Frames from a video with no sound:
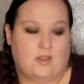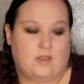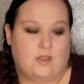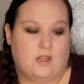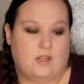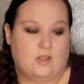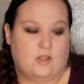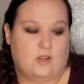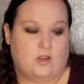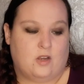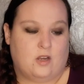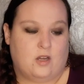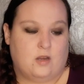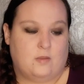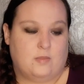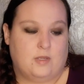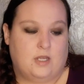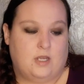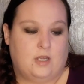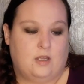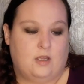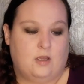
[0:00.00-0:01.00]
think they're going to
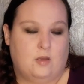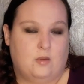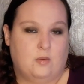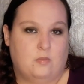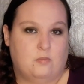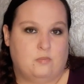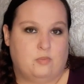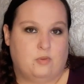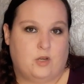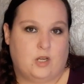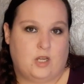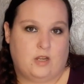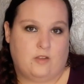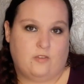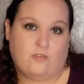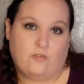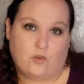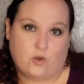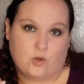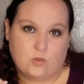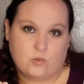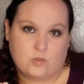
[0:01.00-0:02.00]
be pretty
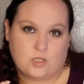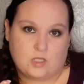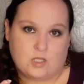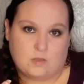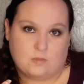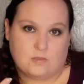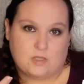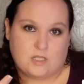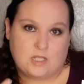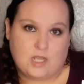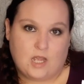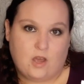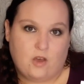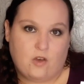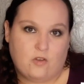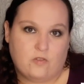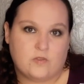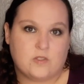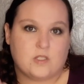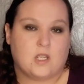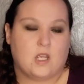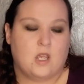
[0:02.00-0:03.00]
fruits
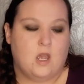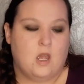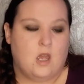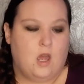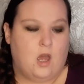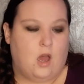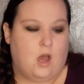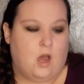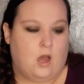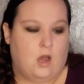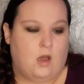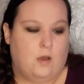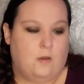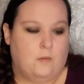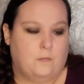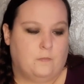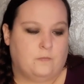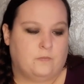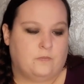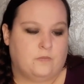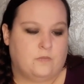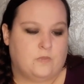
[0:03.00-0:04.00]
themselves.
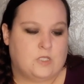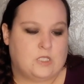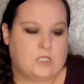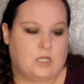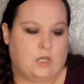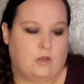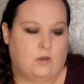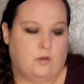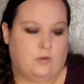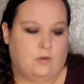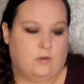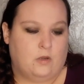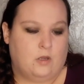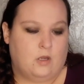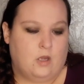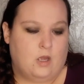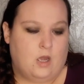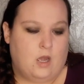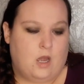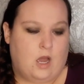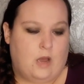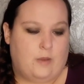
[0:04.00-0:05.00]
So
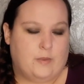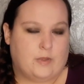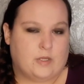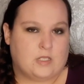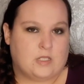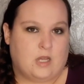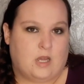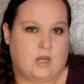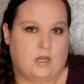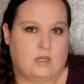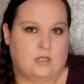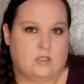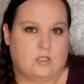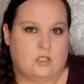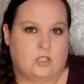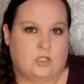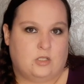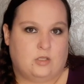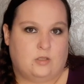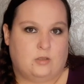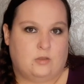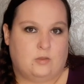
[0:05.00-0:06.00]
I'm excited
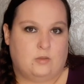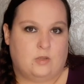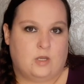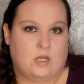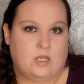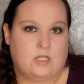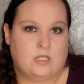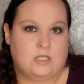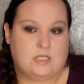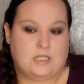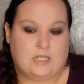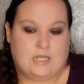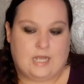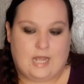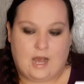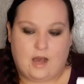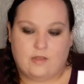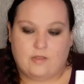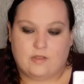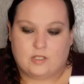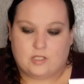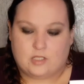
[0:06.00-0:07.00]
to see
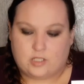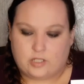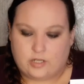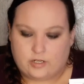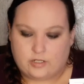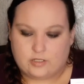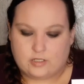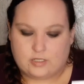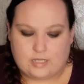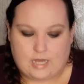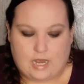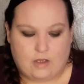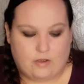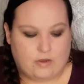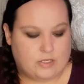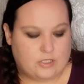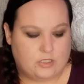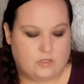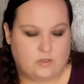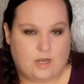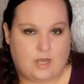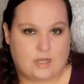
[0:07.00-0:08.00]
how this turns out.
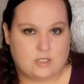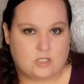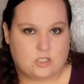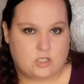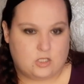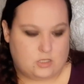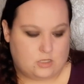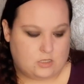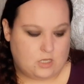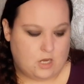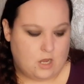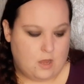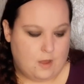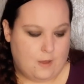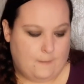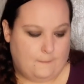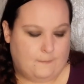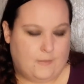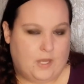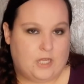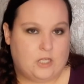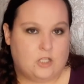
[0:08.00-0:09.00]
And you guys just
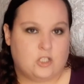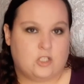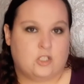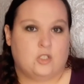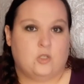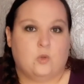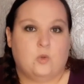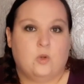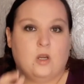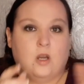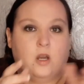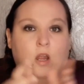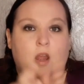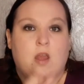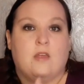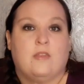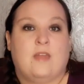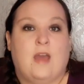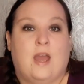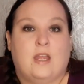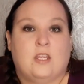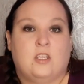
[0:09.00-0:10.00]
make sure
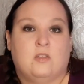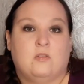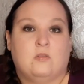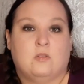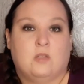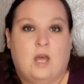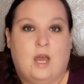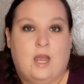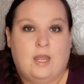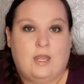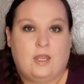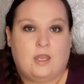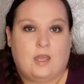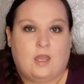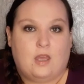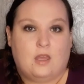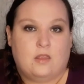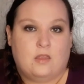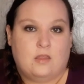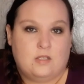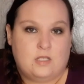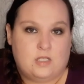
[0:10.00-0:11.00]
that you like
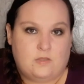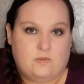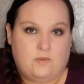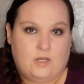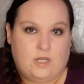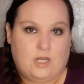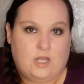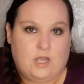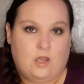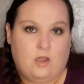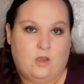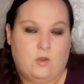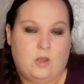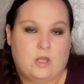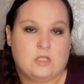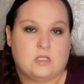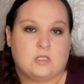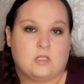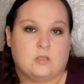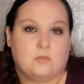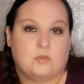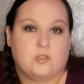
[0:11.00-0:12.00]
this video and
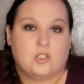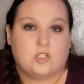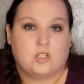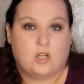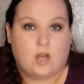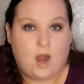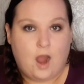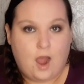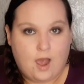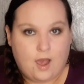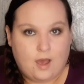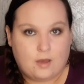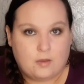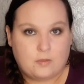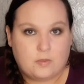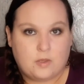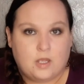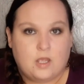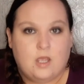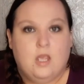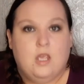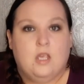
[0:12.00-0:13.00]
subscribe
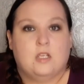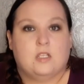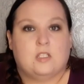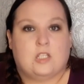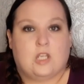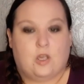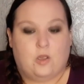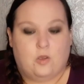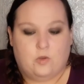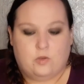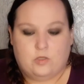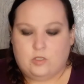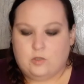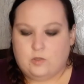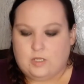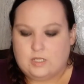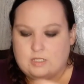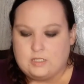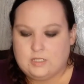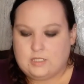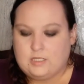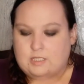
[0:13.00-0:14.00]
so you
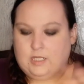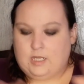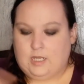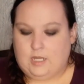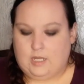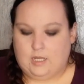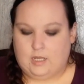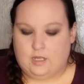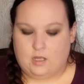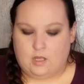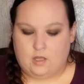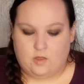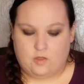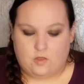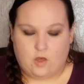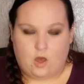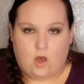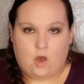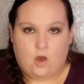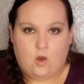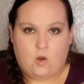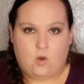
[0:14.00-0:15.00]
can see the
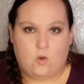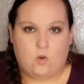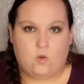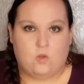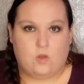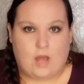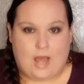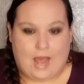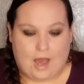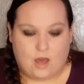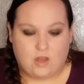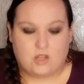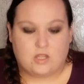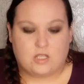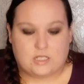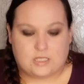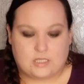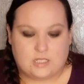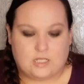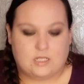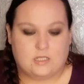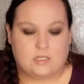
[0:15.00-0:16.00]
whole how
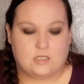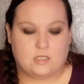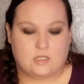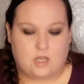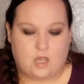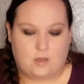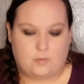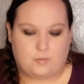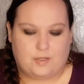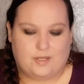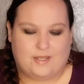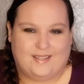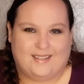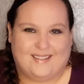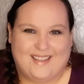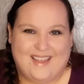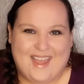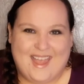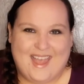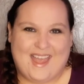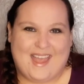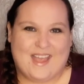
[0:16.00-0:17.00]
this ends up.
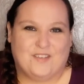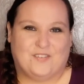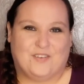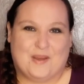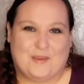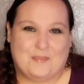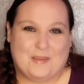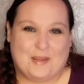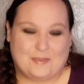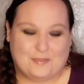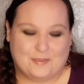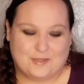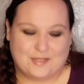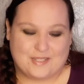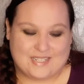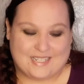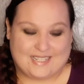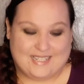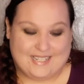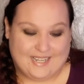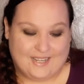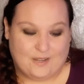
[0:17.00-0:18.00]
If I'm able to
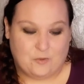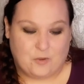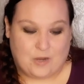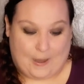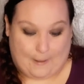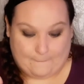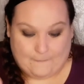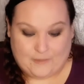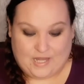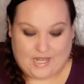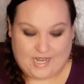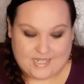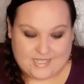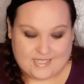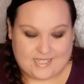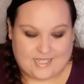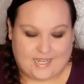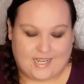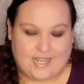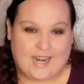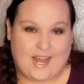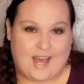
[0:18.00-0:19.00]
get what I plan to
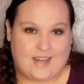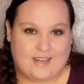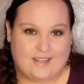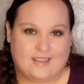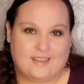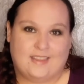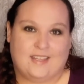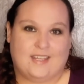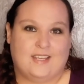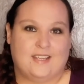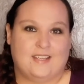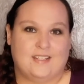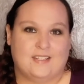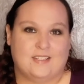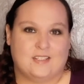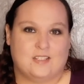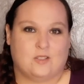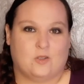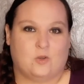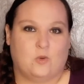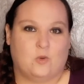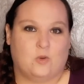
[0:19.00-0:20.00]
get out of
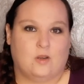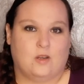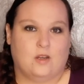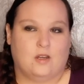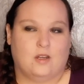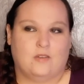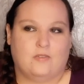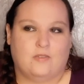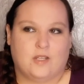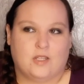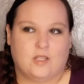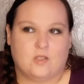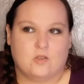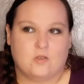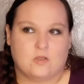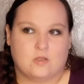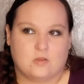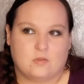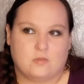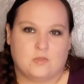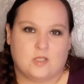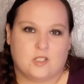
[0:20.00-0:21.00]
these, or if I lose
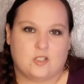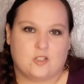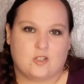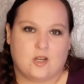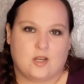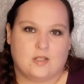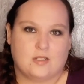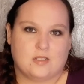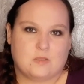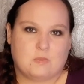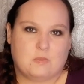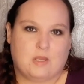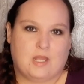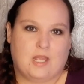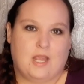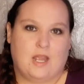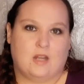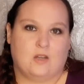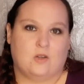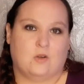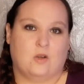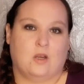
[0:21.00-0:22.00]
them in
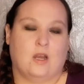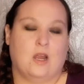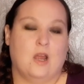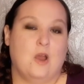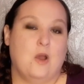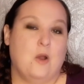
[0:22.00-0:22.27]
transplant, or